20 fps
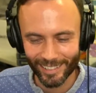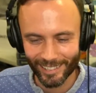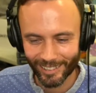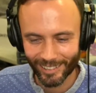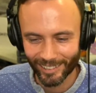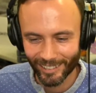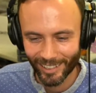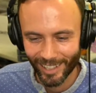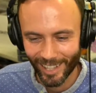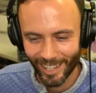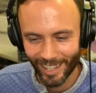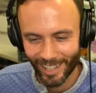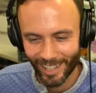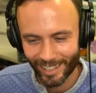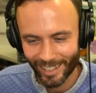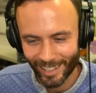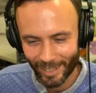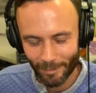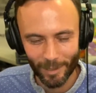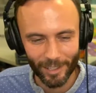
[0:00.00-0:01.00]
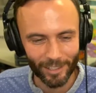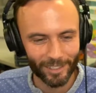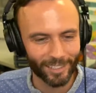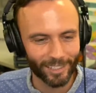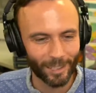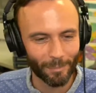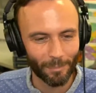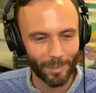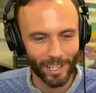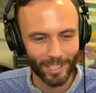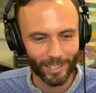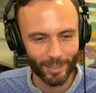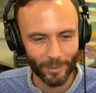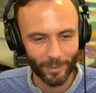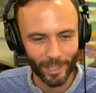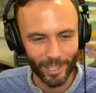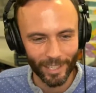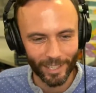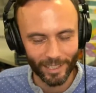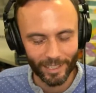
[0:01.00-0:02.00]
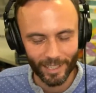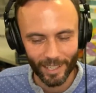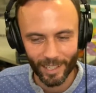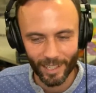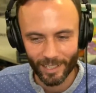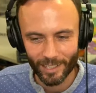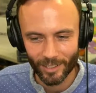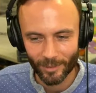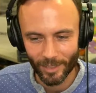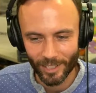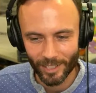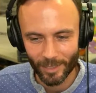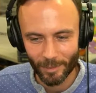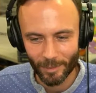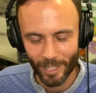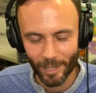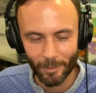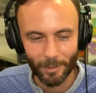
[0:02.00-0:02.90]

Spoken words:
So email is the best way to reach me.